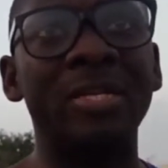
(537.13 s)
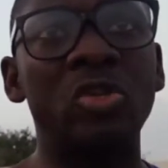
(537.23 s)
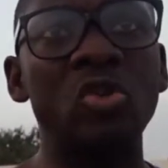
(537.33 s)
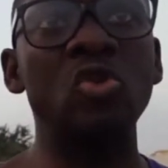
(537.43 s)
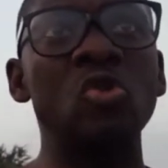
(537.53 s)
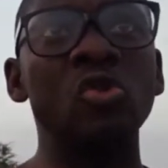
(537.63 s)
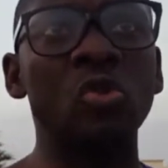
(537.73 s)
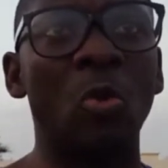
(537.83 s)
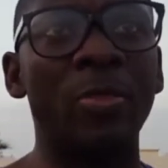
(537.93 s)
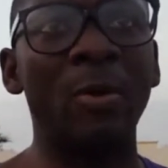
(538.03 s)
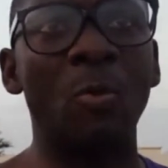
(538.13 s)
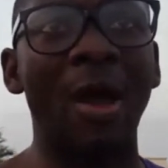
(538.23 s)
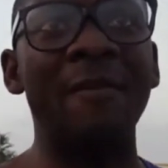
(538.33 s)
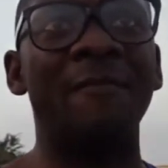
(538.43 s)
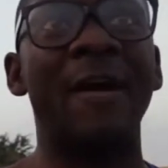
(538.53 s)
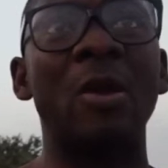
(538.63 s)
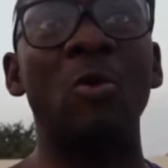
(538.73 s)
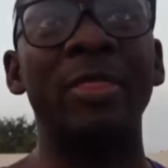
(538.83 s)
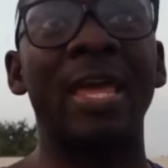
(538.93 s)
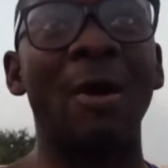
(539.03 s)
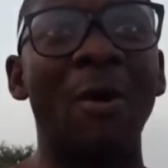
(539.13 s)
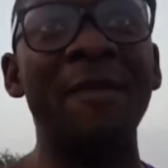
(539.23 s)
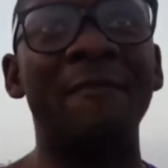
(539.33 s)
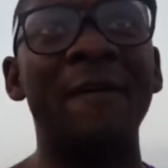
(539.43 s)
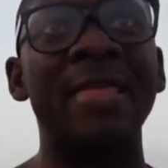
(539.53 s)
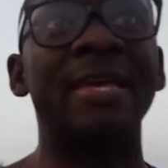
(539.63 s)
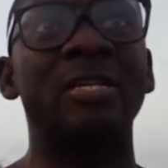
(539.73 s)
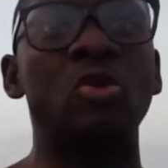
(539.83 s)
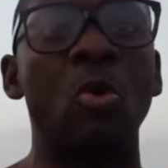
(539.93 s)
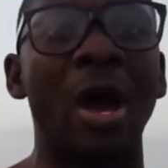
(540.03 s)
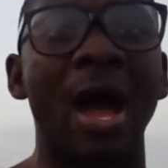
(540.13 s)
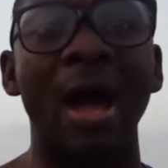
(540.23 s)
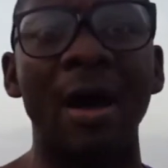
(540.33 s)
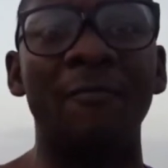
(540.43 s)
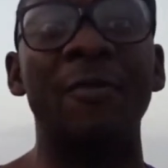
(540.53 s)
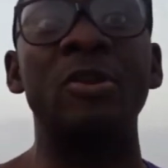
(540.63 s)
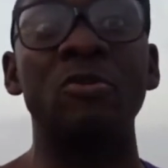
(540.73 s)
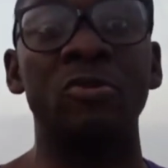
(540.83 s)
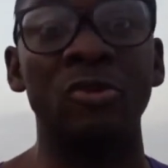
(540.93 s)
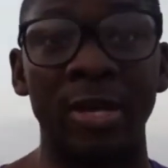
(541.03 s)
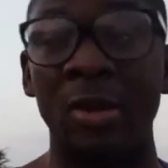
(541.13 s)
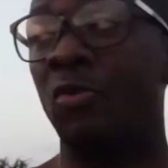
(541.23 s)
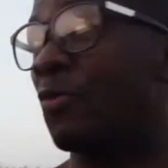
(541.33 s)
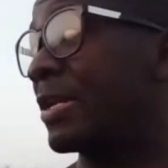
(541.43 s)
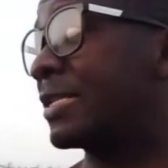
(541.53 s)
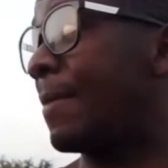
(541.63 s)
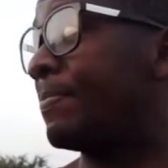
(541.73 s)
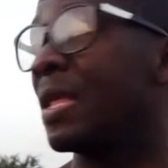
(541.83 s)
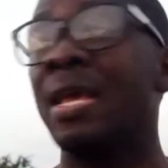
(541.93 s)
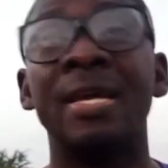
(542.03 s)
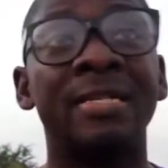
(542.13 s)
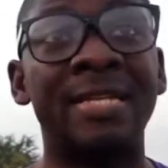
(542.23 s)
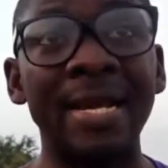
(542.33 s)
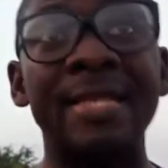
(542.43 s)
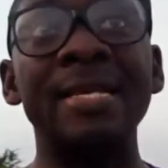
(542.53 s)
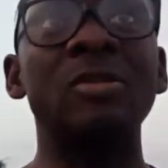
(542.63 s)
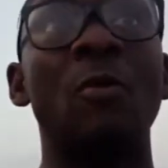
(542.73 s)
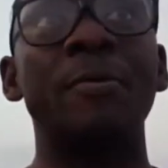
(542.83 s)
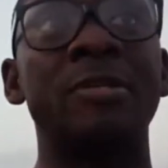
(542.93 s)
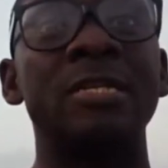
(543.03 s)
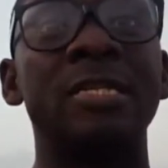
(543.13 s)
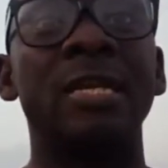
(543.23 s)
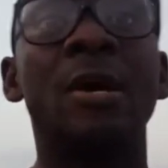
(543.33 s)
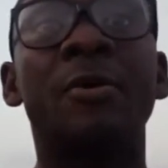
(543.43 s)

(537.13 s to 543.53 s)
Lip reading: that you use on the Wi-Fi or the Wi-Fi that you have when you're talking on WhatsApp. Take this opportunity,